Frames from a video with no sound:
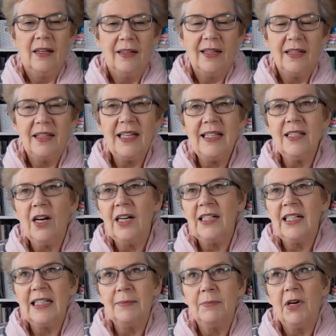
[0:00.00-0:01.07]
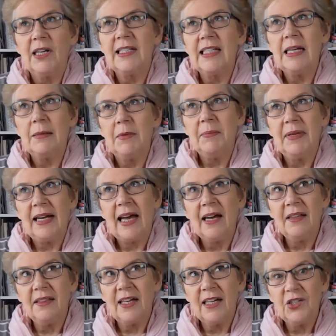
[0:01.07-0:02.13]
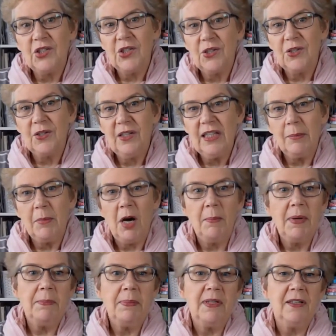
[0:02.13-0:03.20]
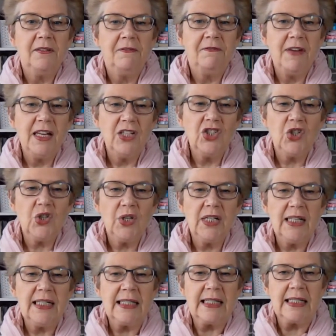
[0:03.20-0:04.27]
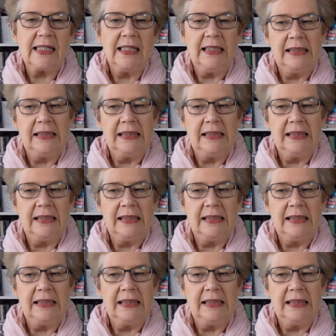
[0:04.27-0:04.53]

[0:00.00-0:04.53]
Now, these ideas might seem a bit out there to you. They might be a bit adventurous.